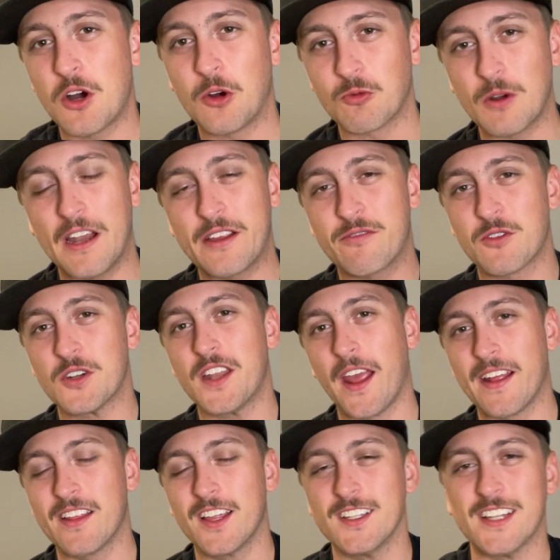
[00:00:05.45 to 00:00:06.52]
already for
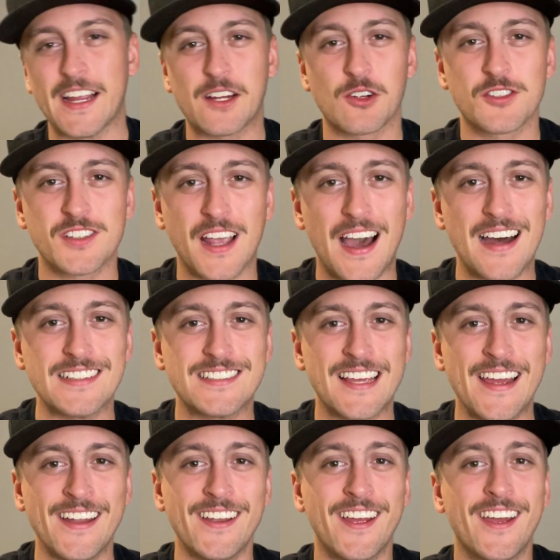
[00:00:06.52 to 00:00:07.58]
daily Lakers
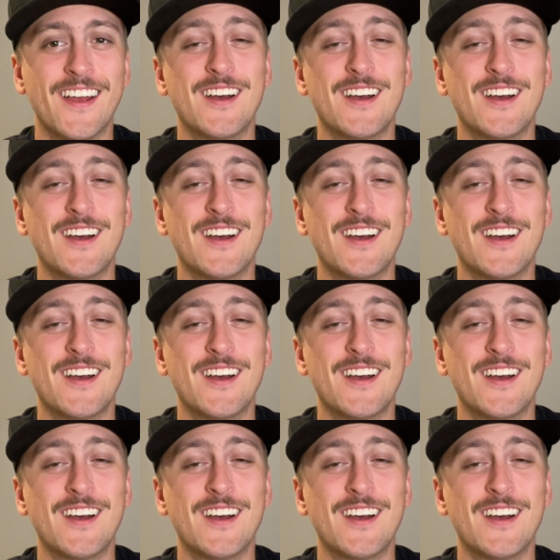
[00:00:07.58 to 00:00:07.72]
content.